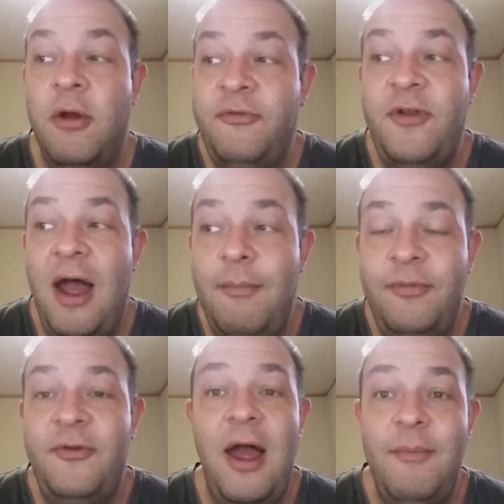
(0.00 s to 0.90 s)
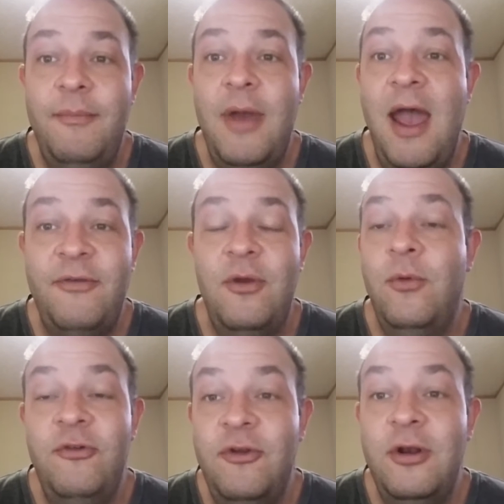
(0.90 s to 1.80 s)
stop asking
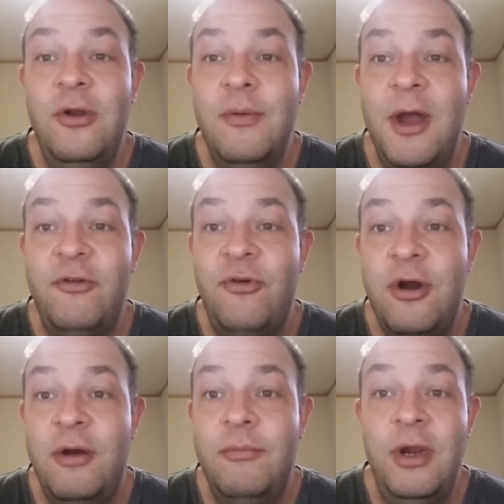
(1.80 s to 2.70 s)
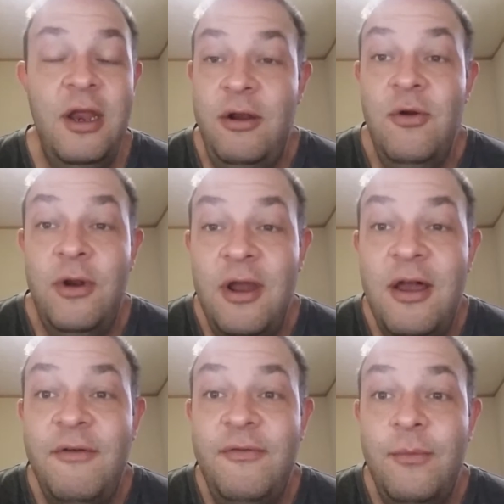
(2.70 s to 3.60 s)
what you can do about Trump. We didn't do
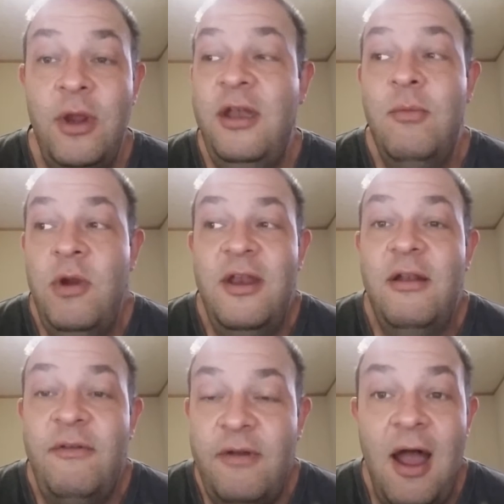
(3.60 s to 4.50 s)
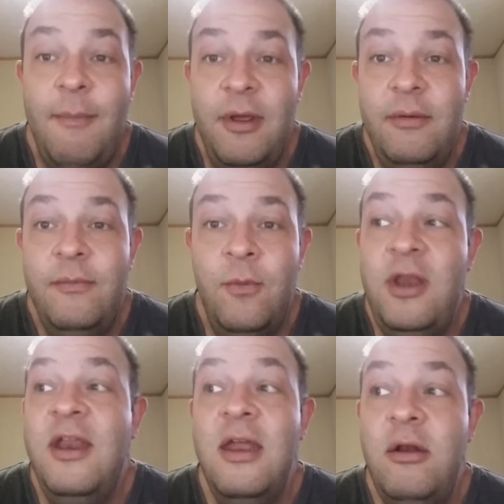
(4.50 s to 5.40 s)
enough. We didn't stop it. We
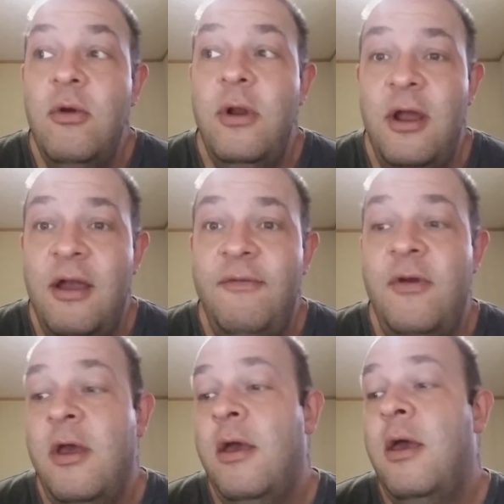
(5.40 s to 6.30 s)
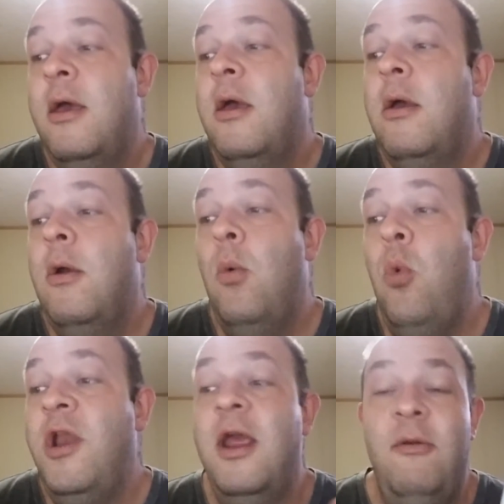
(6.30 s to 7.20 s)
didn't do enough.
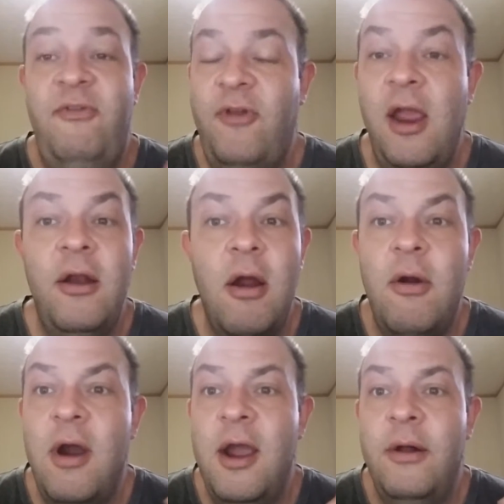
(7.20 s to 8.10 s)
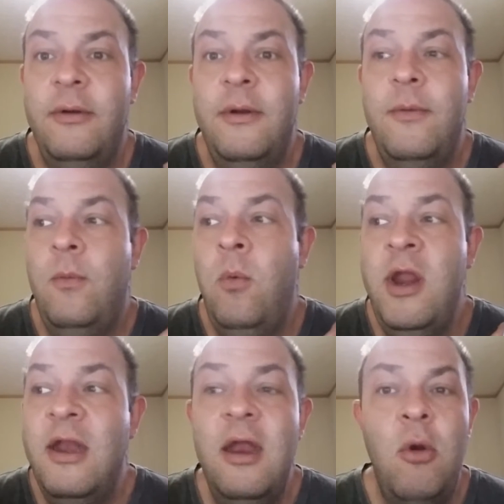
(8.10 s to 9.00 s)
We didn't stand our ground.
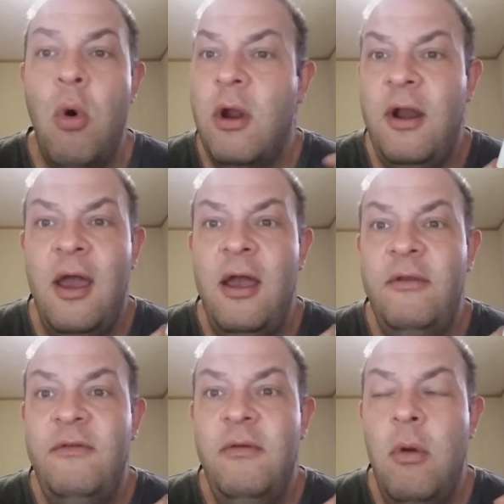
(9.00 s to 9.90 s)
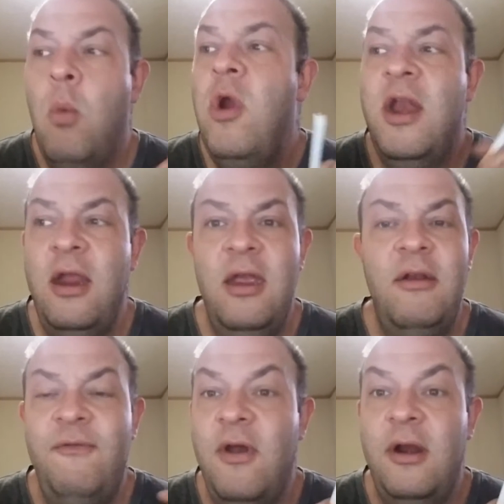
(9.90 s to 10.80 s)
We didn't organize. We didn't get
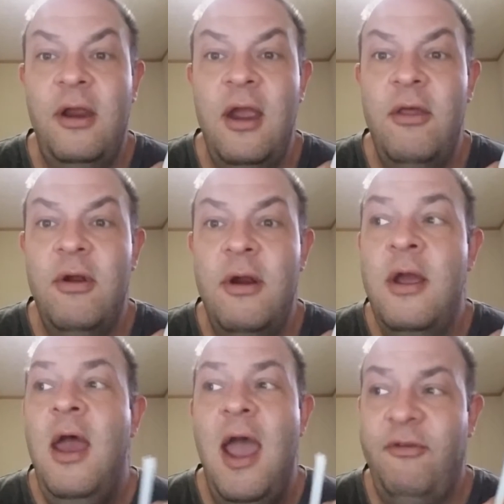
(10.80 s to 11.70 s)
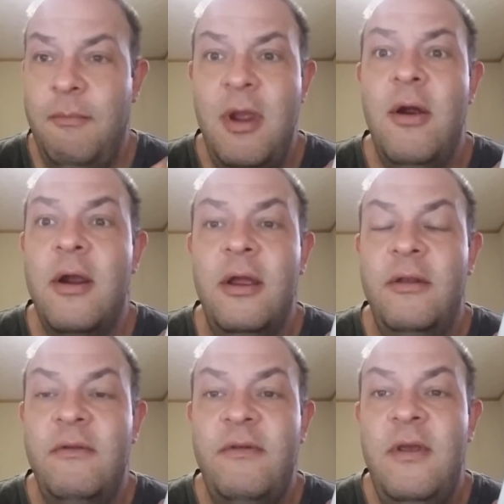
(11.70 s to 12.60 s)
the fuck together as
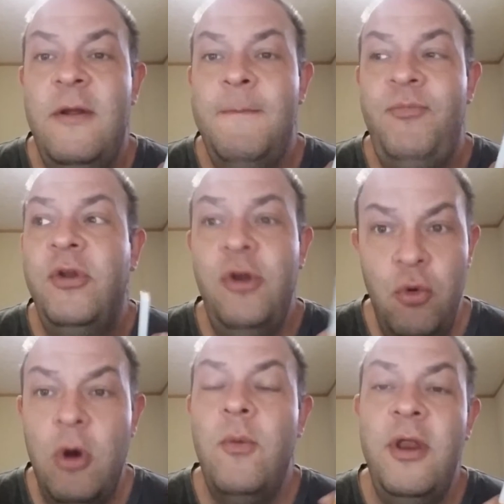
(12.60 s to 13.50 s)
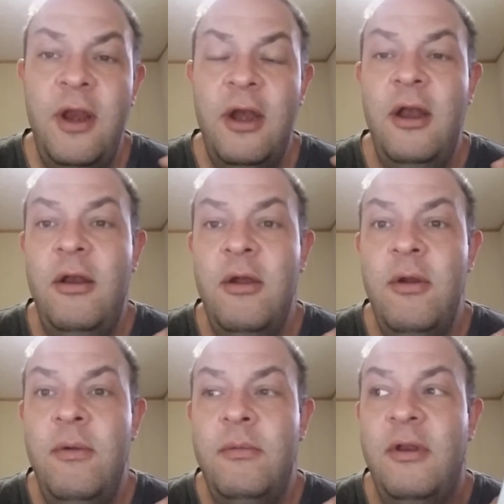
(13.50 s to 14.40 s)
Americans to do what we needed to
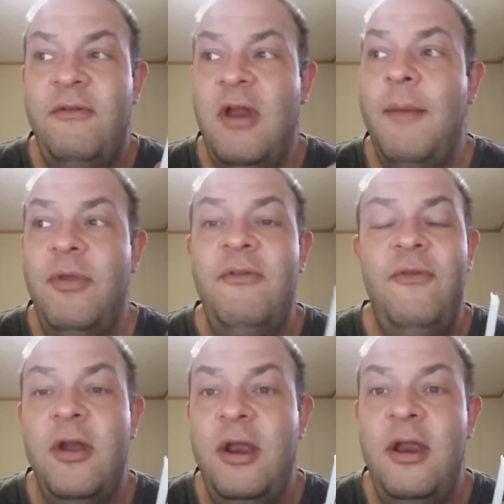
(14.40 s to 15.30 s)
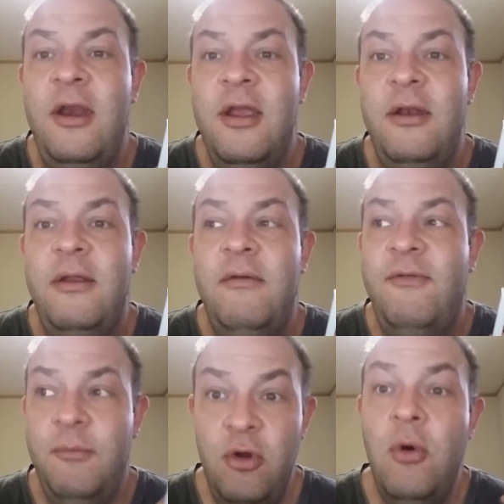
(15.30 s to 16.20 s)
do to stop this fucking idiot
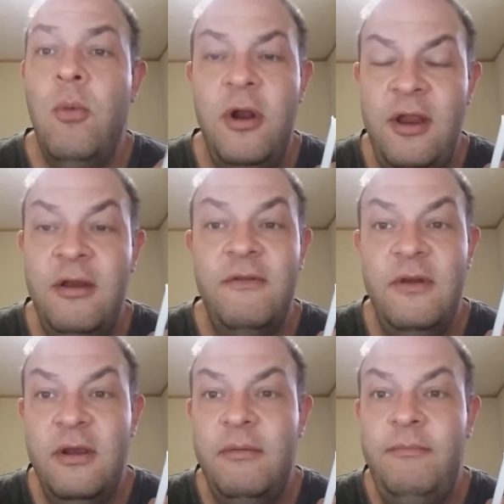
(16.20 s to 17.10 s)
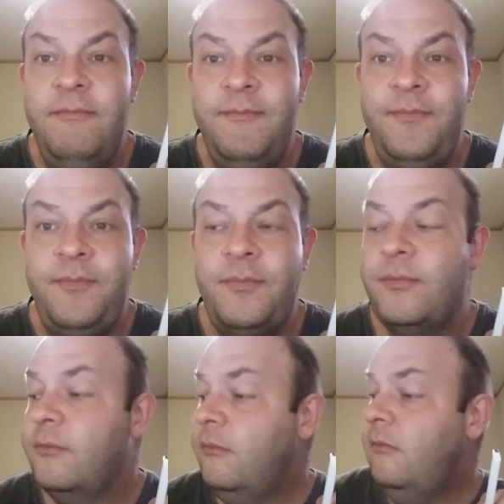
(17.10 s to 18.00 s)
from doing what he just did.
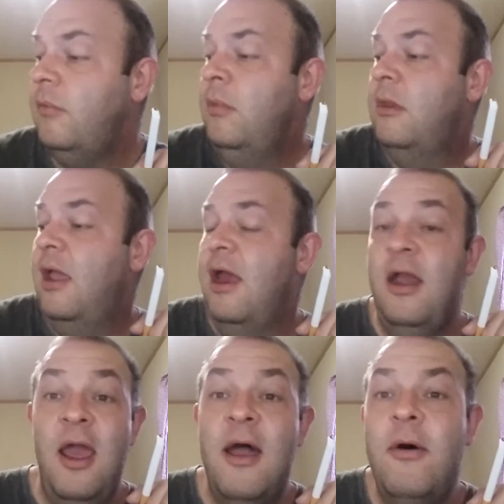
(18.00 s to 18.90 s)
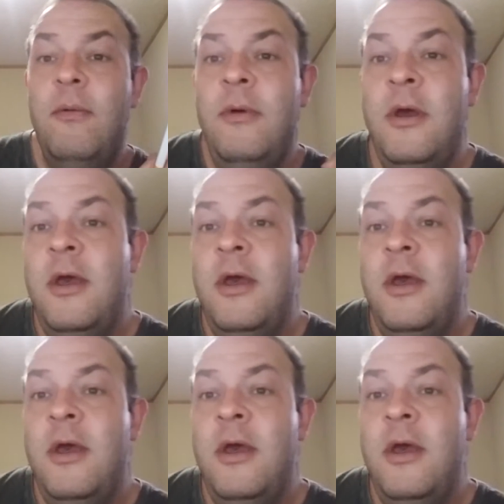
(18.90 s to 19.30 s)
And now,